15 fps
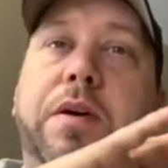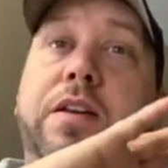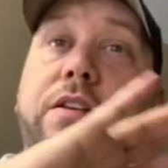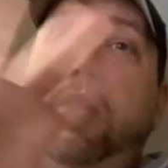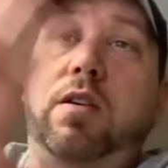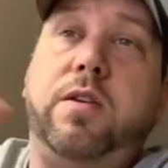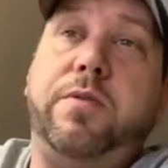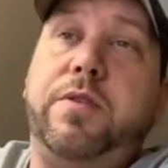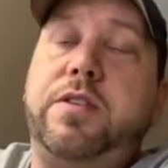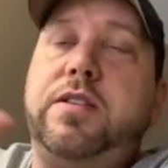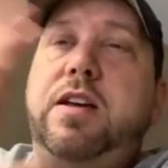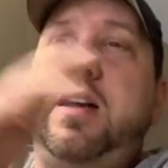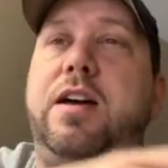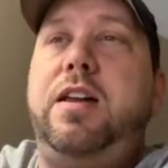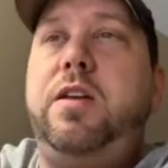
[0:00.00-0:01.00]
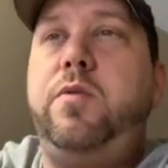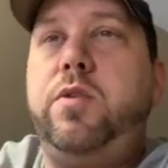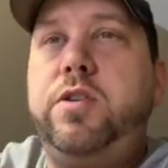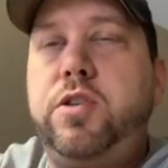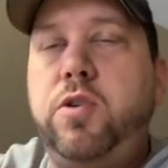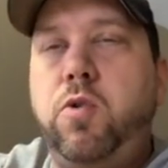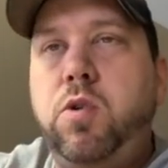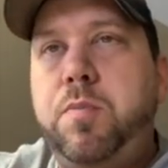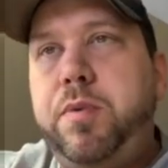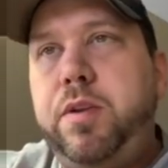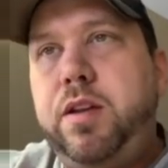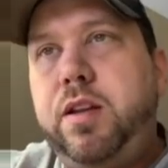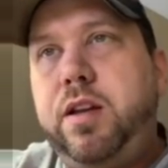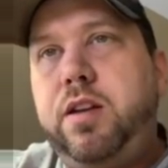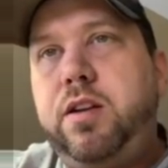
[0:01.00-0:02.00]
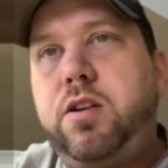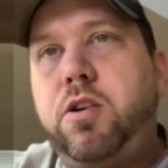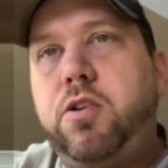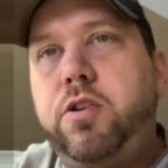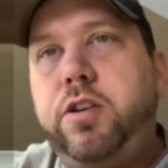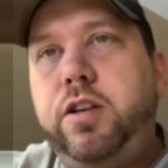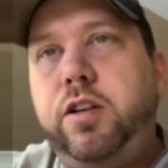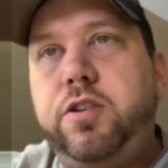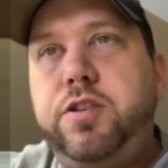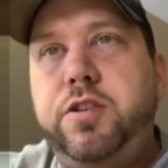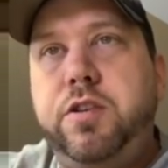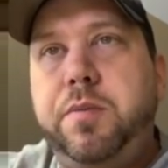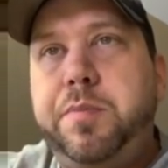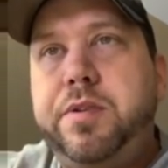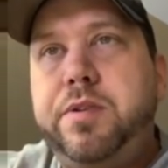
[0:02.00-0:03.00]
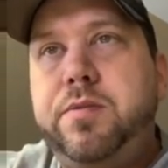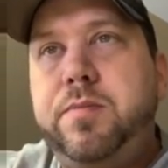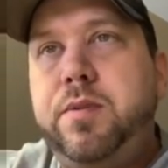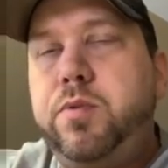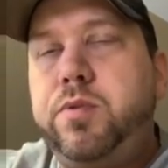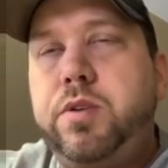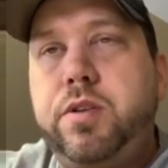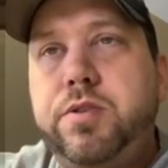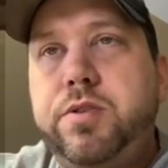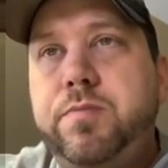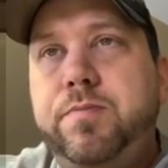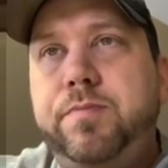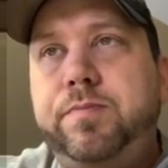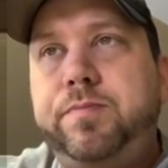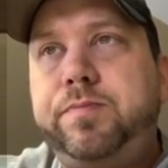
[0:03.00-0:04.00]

paint all over the side. He would show up at like car dealerships. It was awesome.